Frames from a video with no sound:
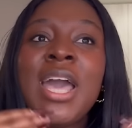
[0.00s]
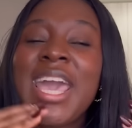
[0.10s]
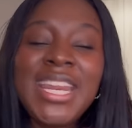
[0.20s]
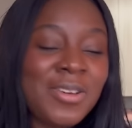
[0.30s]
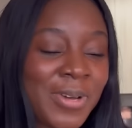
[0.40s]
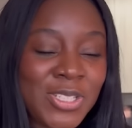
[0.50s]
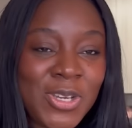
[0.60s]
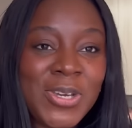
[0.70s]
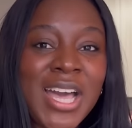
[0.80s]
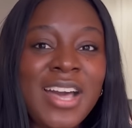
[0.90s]
any
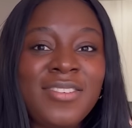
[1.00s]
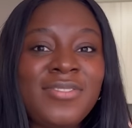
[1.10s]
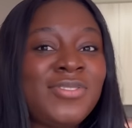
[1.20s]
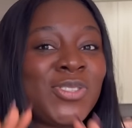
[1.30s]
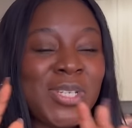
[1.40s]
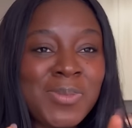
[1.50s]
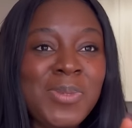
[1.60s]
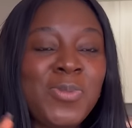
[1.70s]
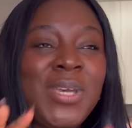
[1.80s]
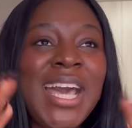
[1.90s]
question you have, trust
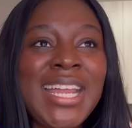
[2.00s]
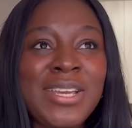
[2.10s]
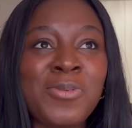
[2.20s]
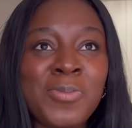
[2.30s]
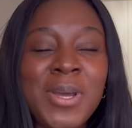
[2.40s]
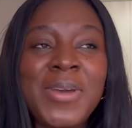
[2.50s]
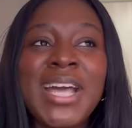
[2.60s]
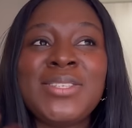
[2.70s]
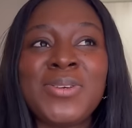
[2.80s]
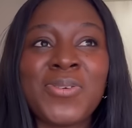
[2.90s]
me, we had a group that we
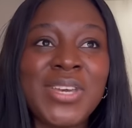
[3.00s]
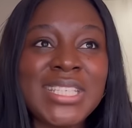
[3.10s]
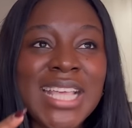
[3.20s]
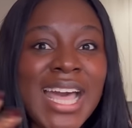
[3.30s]
had to create.